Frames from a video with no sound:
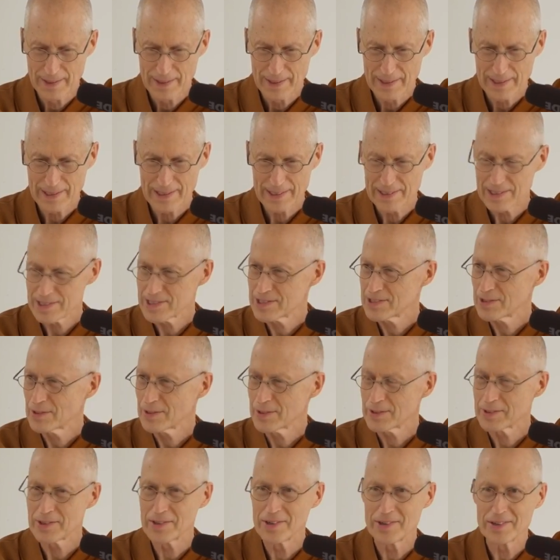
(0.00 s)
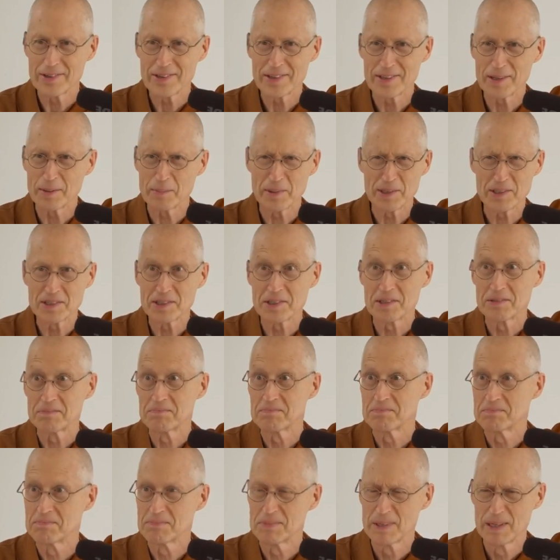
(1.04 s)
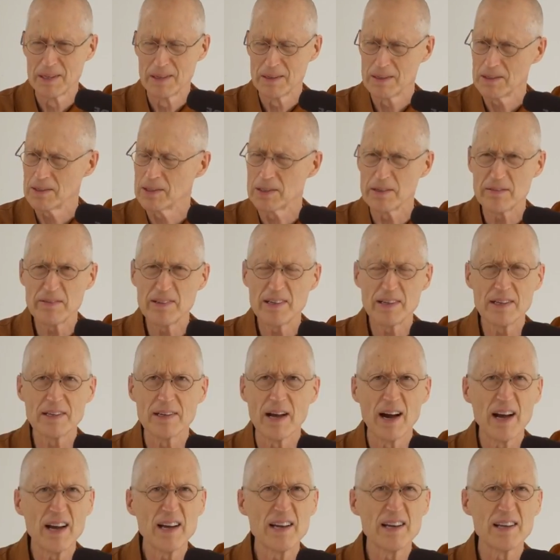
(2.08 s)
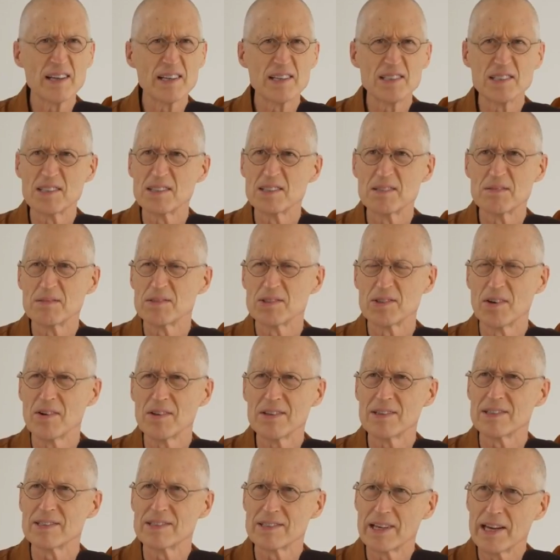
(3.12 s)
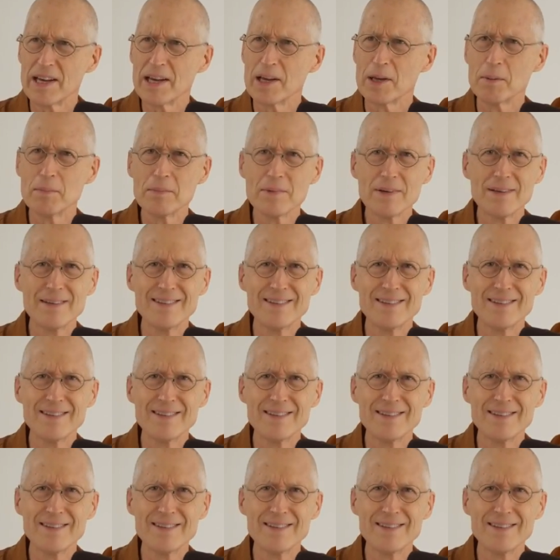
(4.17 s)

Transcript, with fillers: he just sort of turned to them he said living, dying, it's, it's all the same.